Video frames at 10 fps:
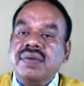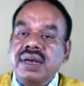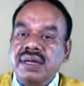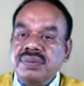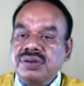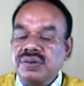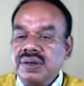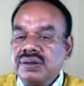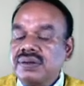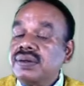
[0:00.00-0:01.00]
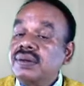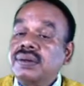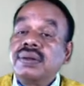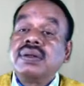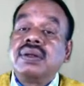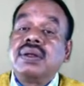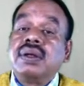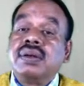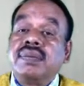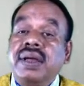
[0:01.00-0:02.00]
Welcome students.
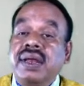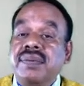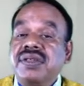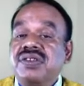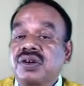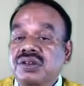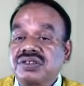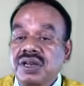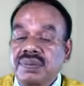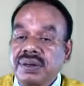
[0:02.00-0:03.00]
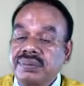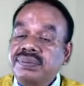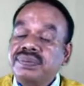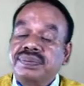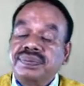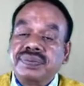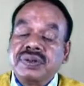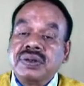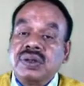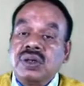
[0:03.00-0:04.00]
My name is Dr. Shanmugam.
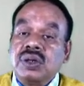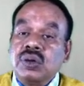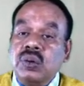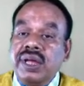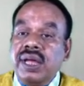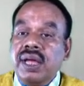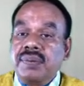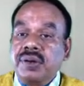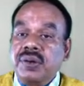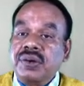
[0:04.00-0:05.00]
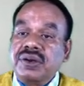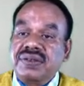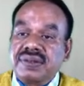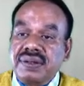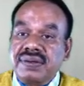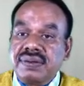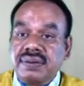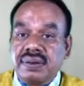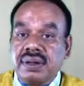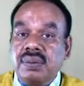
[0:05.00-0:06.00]
Today I am going to discuss
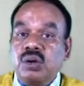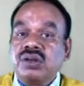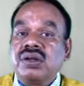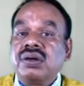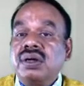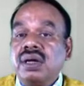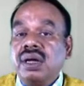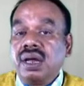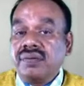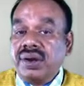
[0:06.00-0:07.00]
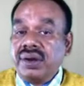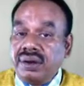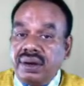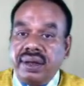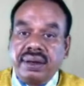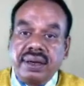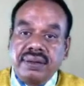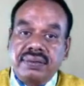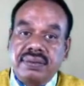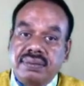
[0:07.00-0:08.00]
about the inventory
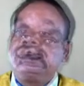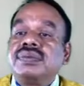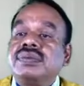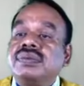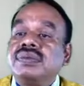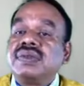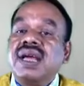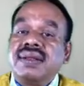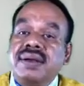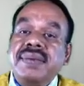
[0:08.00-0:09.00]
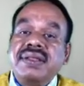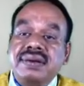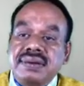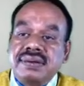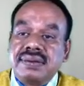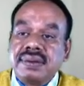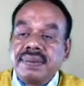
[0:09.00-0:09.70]
techniques, the other methods,